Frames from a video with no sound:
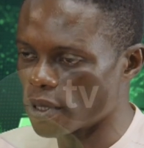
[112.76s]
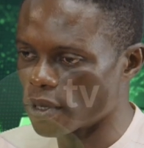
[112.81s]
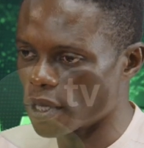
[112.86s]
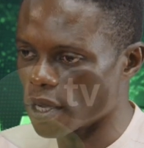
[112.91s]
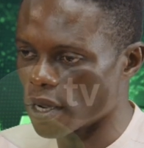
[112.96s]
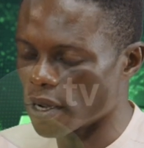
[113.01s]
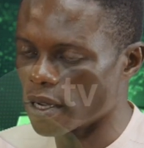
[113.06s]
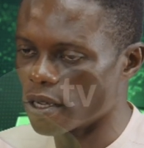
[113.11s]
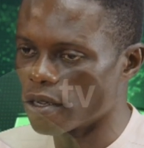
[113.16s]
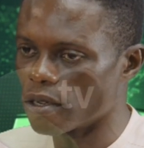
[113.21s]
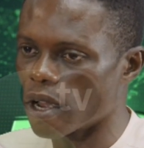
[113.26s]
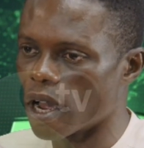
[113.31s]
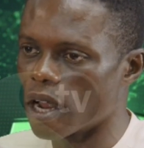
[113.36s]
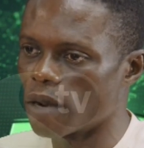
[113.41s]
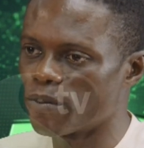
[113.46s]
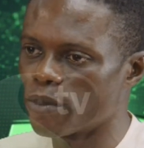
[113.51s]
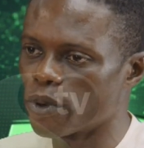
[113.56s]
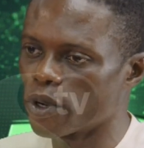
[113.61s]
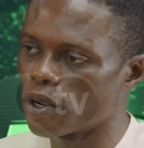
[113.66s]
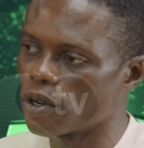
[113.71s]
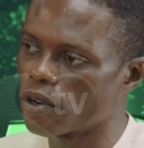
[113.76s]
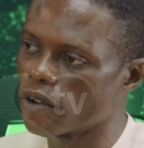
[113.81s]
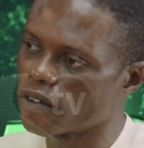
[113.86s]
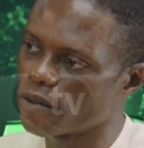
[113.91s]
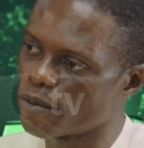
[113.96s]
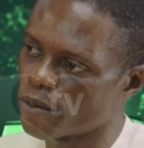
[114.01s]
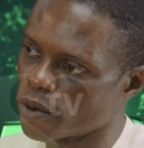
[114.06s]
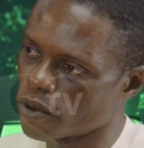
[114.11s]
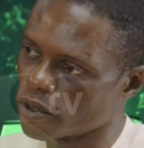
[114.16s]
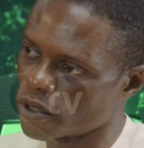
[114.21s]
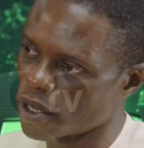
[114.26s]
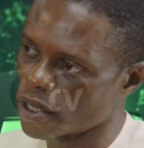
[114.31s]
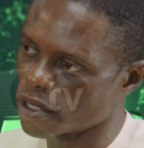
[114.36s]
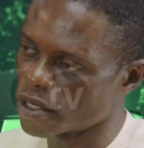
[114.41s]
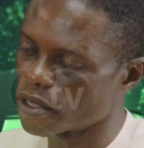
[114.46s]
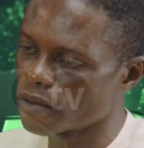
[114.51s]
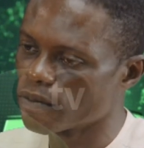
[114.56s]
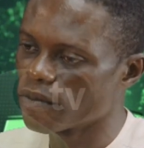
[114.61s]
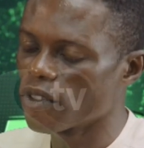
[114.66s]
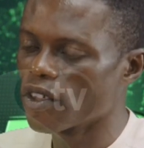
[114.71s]
terrain and period of the
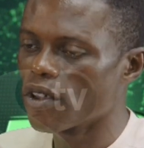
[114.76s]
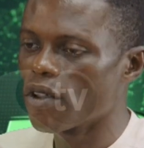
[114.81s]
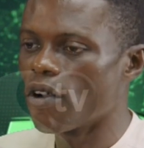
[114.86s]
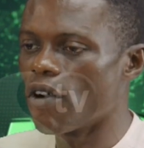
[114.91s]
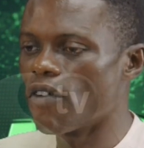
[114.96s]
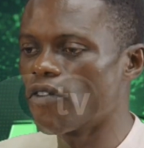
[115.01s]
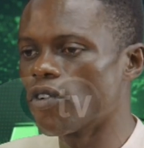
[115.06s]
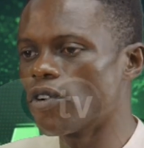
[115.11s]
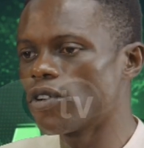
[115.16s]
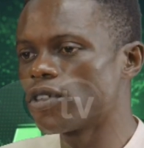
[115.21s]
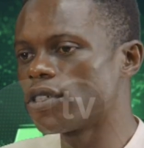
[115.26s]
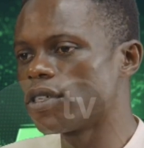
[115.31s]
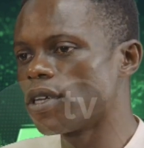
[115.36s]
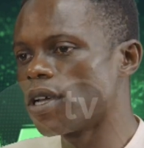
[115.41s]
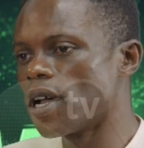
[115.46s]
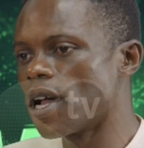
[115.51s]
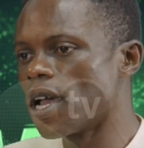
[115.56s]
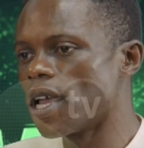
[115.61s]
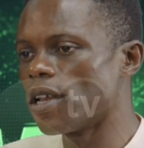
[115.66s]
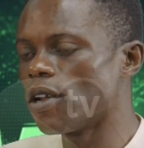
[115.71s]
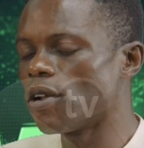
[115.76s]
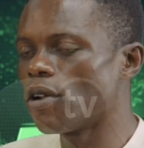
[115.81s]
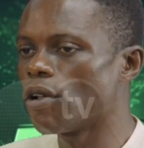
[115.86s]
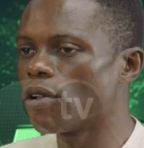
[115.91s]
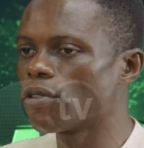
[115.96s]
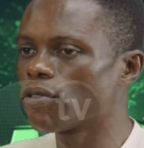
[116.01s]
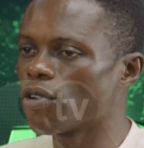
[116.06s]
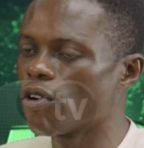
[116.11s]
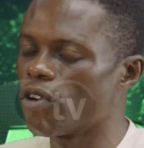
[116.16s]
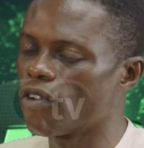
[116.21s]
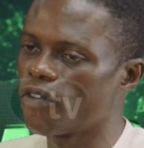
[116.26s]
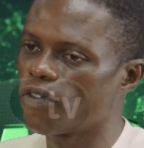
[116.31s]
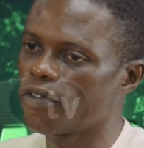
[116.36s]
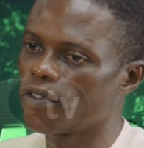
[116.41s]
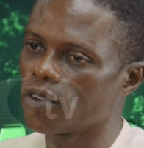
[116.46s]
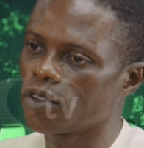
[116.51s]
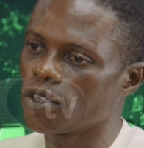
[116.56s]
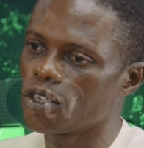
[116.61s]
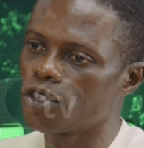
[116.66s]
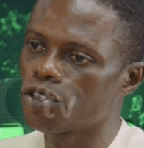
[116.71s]
protest. Of course, there are a lot of
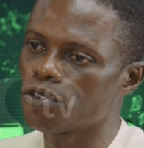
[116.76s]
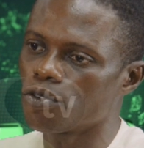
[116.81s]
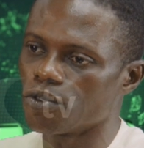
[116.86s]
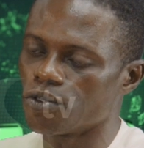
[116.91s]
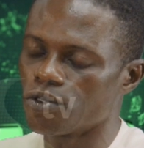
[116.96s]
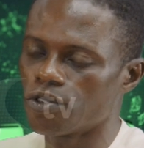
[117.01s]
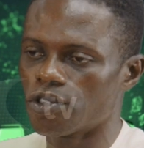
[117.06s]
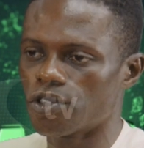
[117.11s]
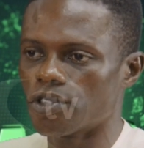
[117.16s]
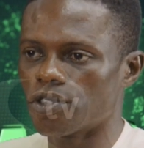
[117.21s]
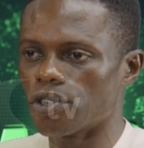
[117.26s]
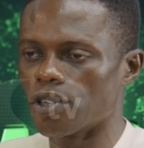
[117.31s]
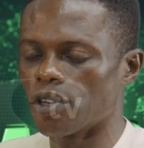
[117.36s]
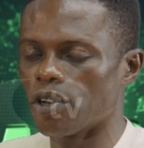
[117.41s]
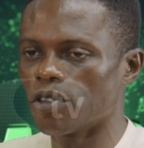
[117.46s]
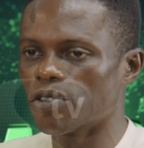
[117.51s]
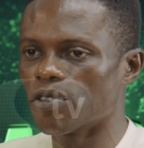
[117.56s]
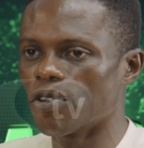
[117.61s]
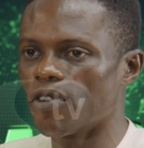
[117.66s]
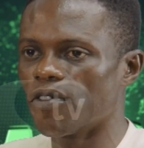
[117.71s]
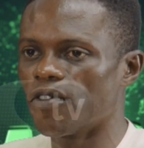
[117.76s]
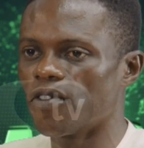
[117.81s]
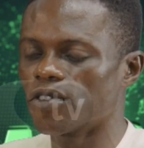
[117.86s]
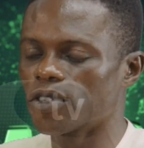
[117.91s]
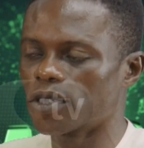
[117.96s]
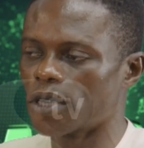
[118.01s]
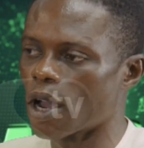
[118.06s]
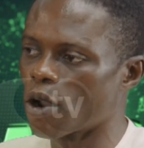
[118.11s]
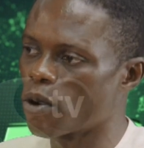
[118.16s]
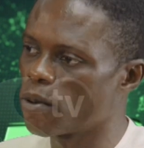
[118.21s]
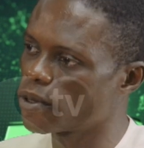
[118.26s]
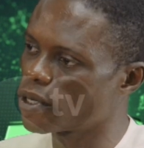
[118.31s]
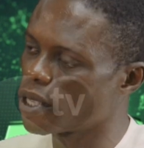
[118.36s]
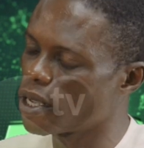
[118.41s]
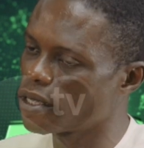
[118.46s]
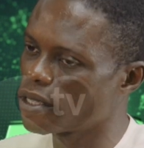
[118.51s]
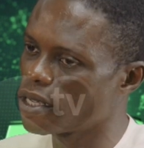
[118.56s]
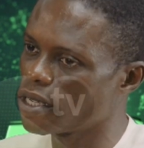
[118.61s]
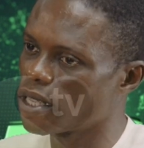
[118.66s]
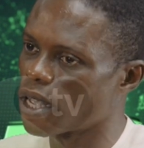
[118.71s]
issues, a lot of
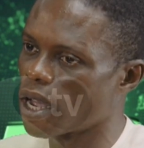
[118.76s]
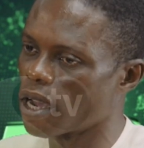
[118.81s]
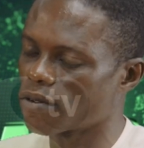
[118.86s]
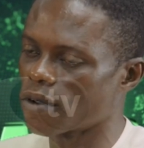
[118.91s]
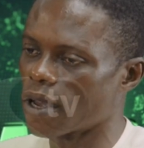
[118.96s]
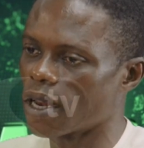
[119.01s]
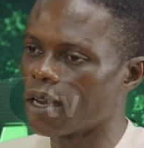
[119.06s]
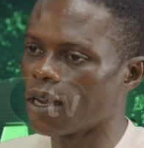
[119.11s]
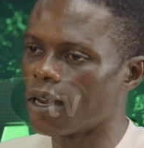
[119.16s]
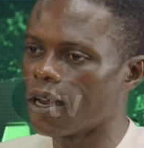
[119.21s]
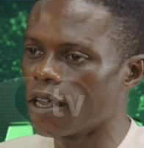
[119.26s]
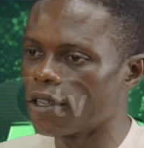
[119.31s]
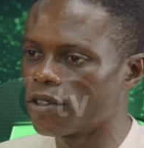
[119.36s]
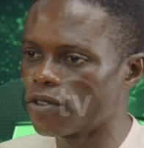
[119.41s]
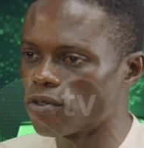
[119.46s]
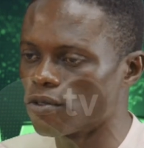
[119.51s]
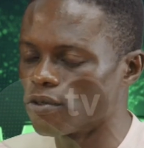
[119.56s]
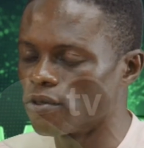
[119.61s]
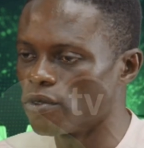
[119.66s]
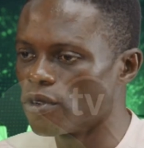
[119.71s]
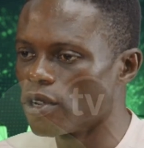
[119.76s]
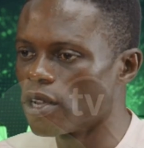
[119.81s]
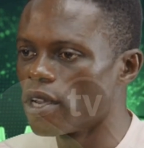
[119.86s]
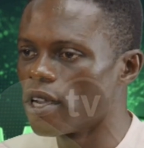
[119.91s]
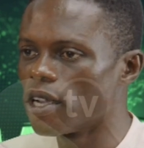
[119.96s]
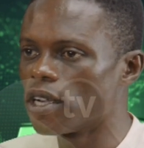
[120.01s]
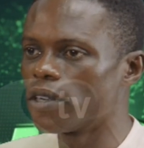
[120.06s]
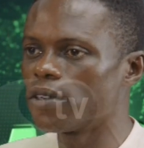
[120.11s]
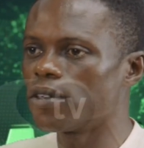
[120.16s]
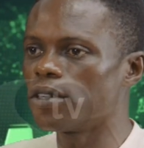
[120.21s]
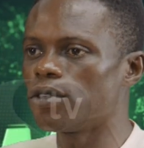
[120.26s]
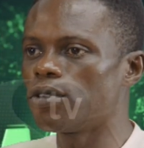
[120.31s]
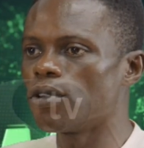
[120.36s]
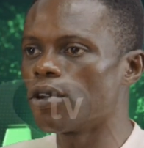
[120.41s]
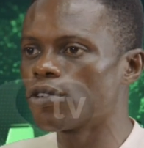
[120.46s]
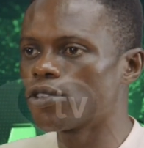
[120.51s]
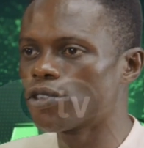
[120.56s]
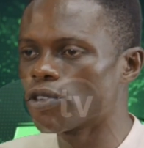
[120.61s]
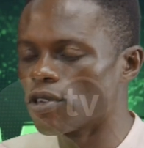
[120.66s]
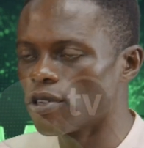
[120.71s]
circumstances that actually led to
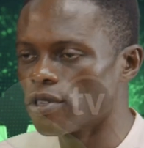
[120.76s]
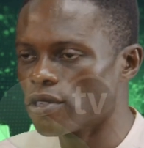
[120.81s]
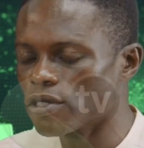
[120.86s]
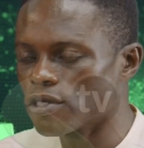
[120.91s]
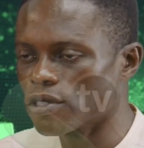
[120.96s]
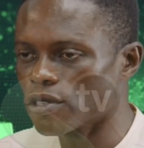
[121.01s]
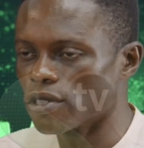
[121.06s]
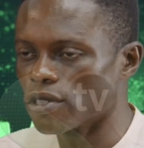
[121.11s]
reductions